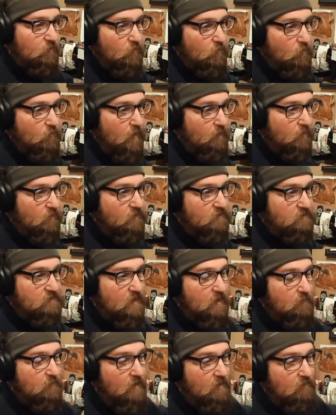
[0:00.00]
you remember the
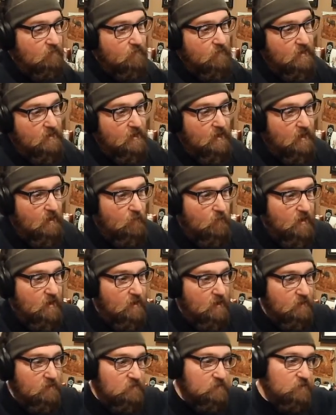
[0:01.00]
time that V and I went
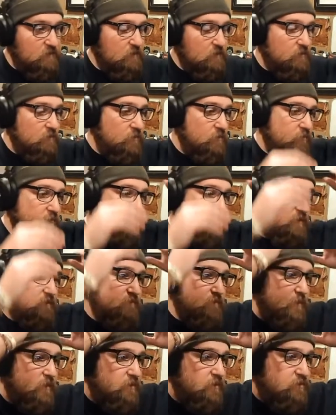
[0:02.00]
on to
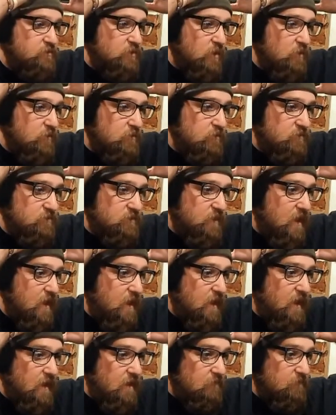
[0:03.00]
Fistful of Jokes
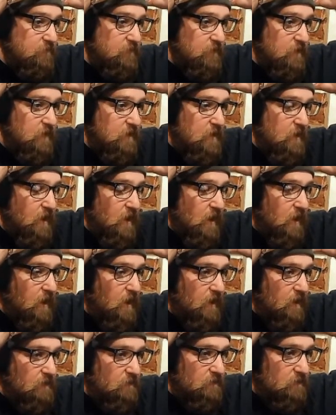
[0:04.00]
live.
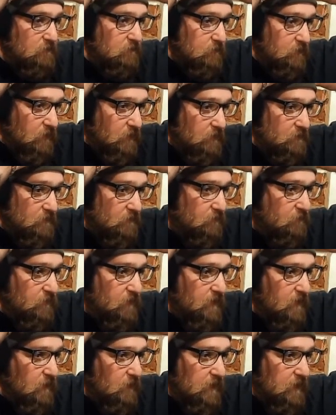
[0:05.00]
It's a
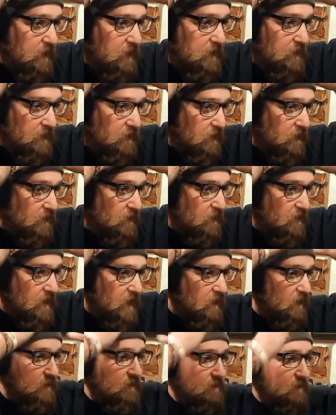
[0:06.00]
very
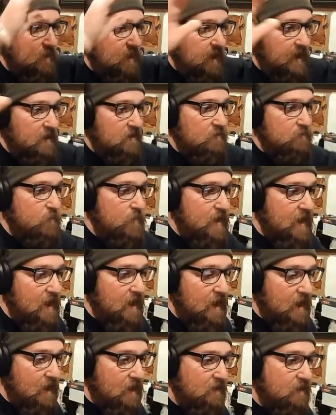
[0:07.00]
kind of laid
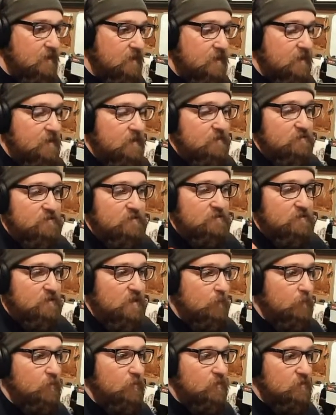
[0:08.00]
back, just a
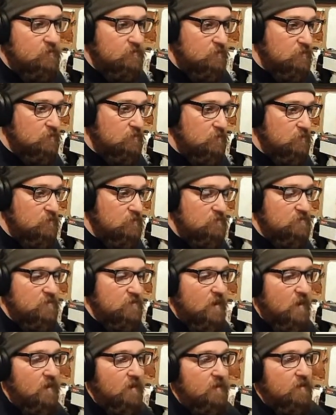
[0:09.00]
couple of dudes
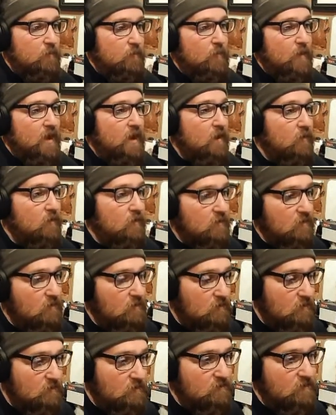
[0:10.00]
talking about
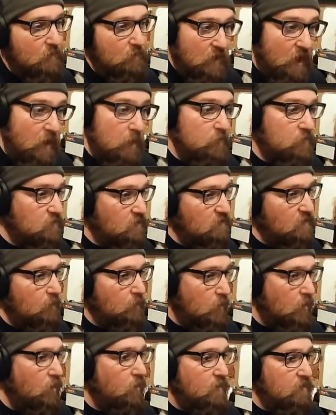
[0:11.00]
sometimes some
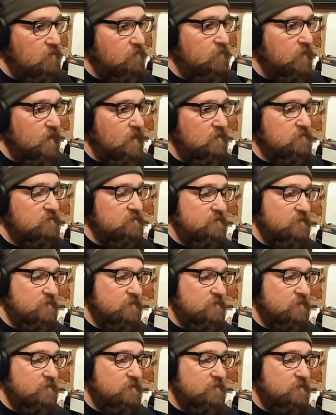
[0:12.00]
current events.